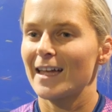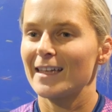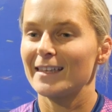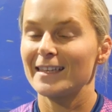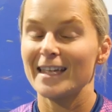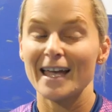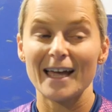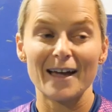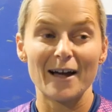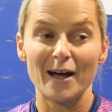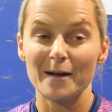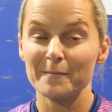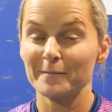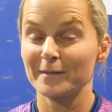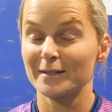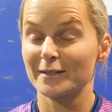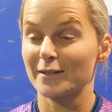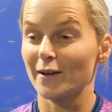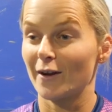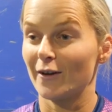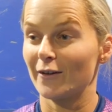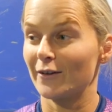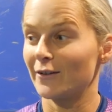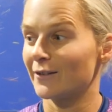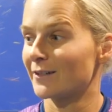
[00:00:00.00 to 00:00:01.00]
Yeah, I'm
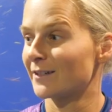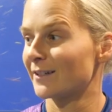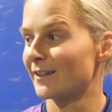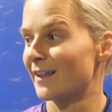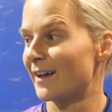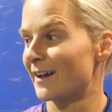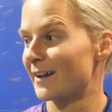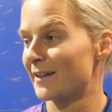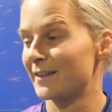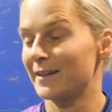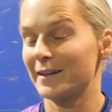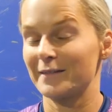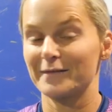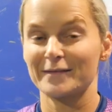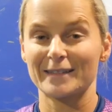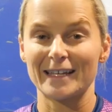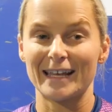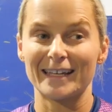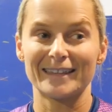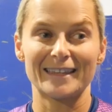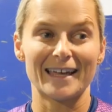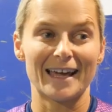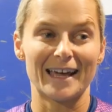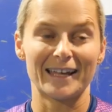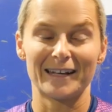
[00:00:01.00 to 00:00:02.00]
stoked. Like I think I've
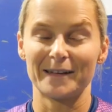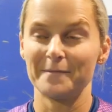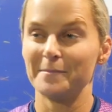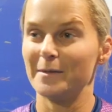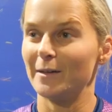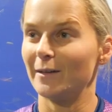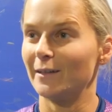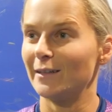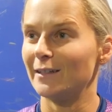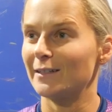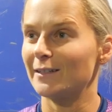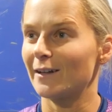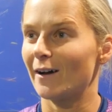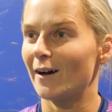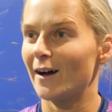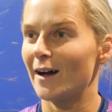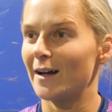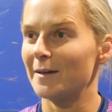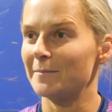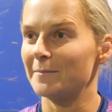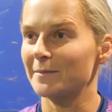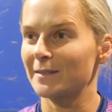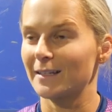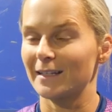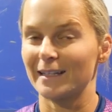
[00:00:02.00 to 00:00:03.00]
said that a million
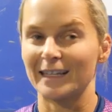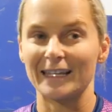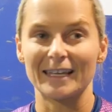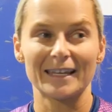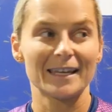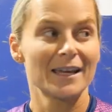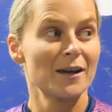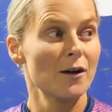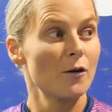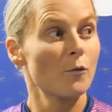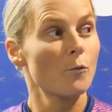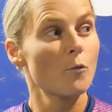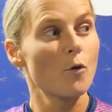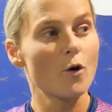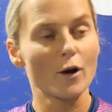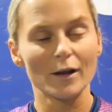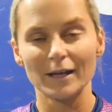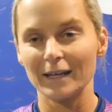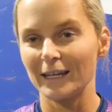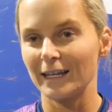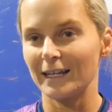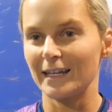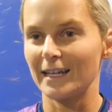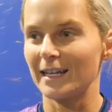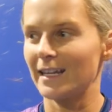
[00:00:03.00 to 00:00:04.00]
times. I think
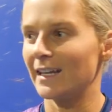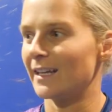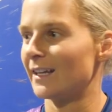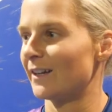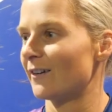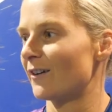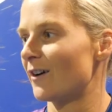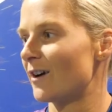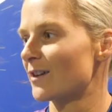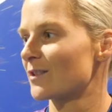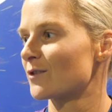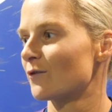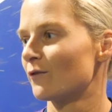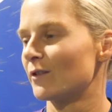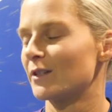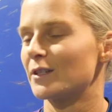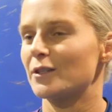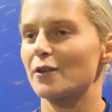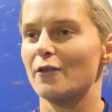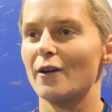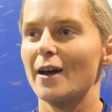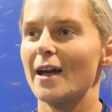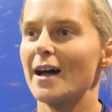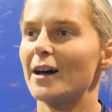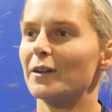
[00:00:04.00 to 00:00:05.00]
walking in here, you know, I saw this
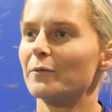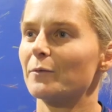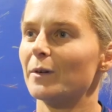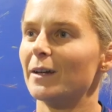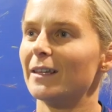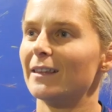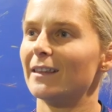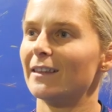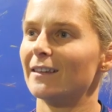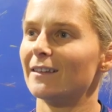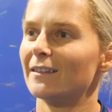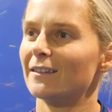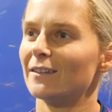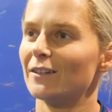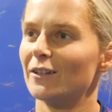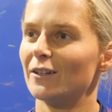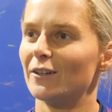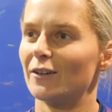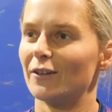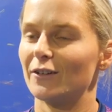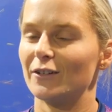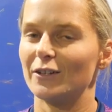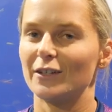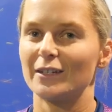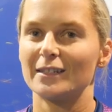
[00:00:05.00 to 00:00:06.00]
ground when you
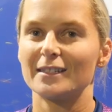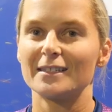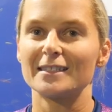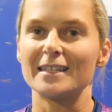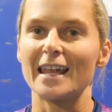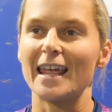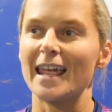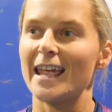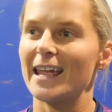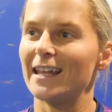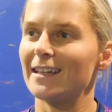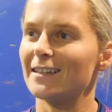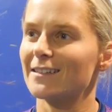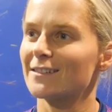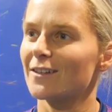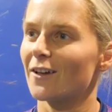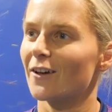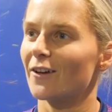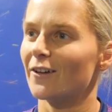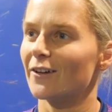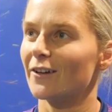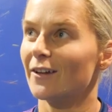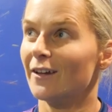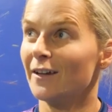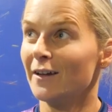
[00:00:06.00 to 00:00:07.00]
know you could stand.
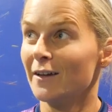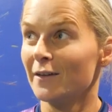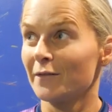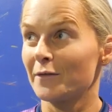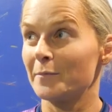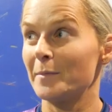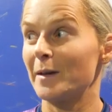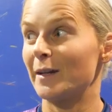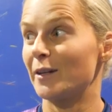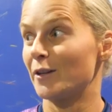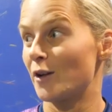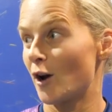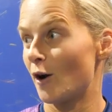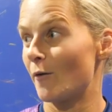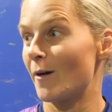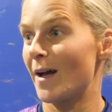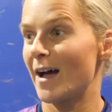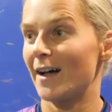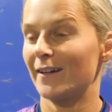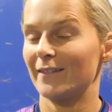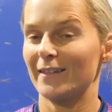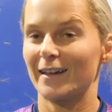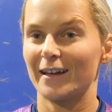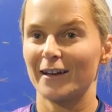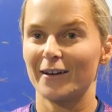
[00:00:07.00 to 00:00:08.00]
So for me to go
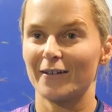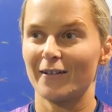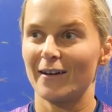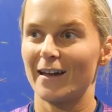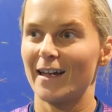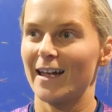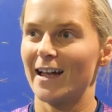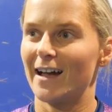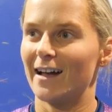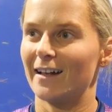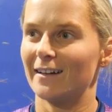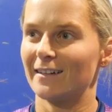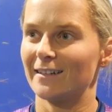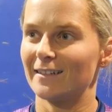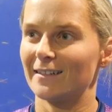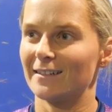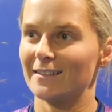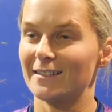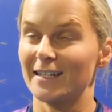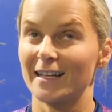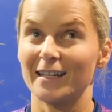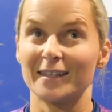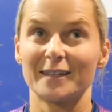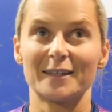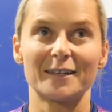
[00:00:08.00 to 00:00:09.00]
out on that ground and
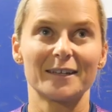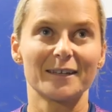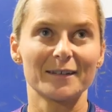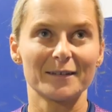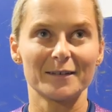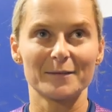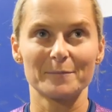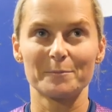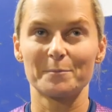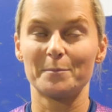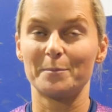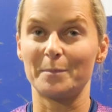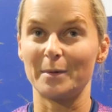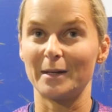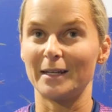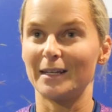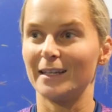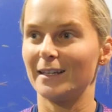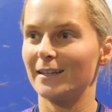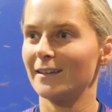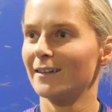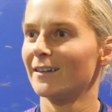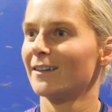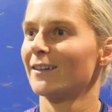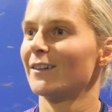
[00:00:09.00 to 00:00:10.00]
see the
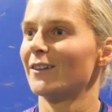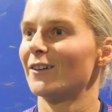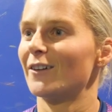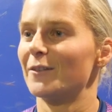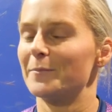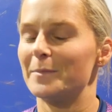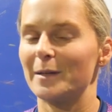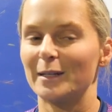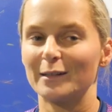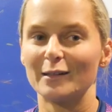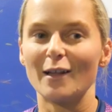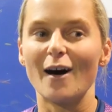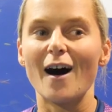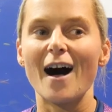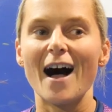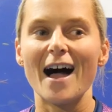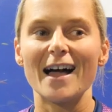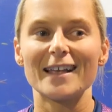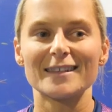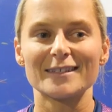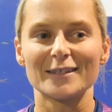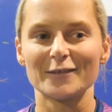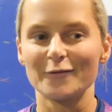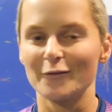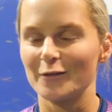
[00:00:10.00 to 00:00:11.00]
big, you know, big
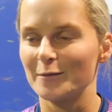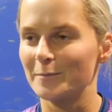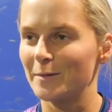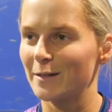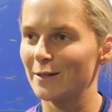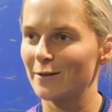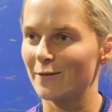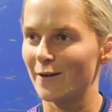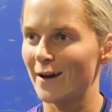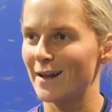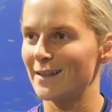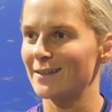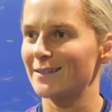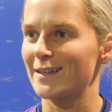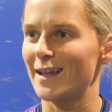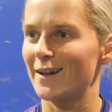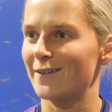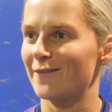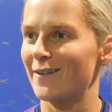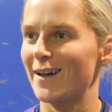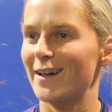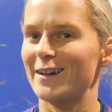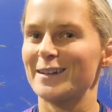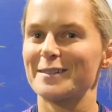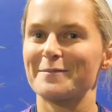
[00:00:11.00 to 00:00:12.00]
lights and all the big grandstand
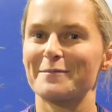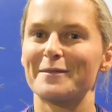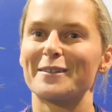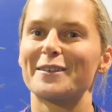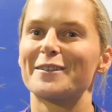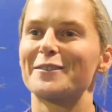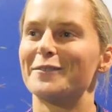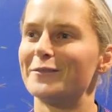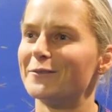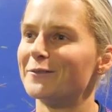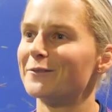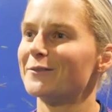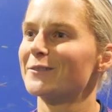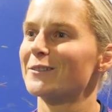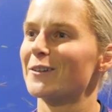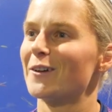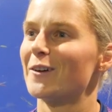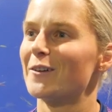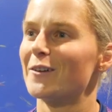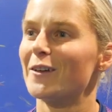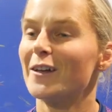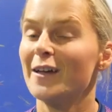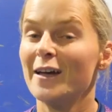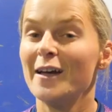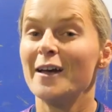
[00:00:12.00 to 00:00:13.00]
around, it's pretty cool. So
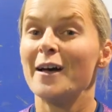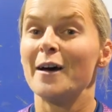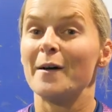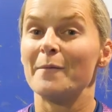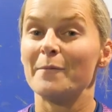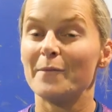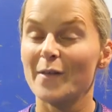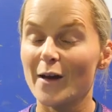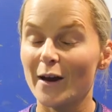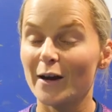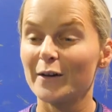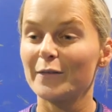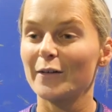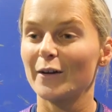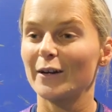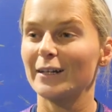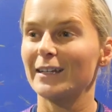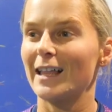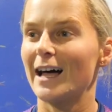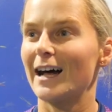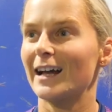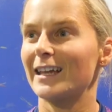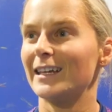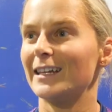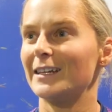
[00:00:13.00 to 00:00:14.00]
I'm very, very
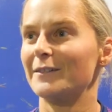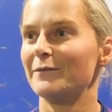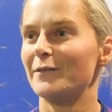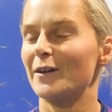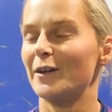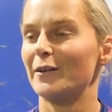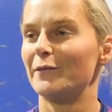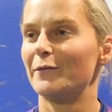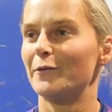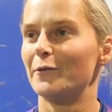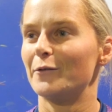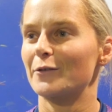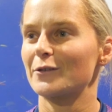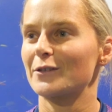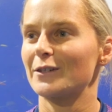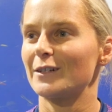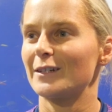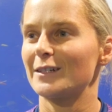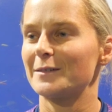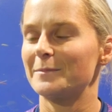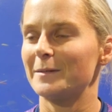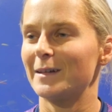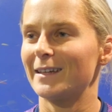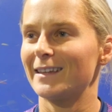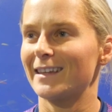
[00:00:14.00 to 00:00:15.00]
lucky and very fortunate
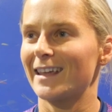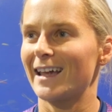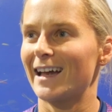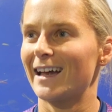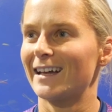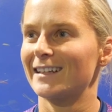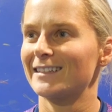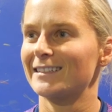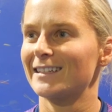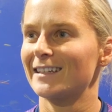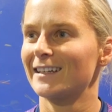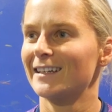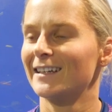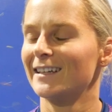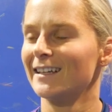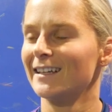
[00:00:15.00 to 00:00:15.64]
to be at the Cats.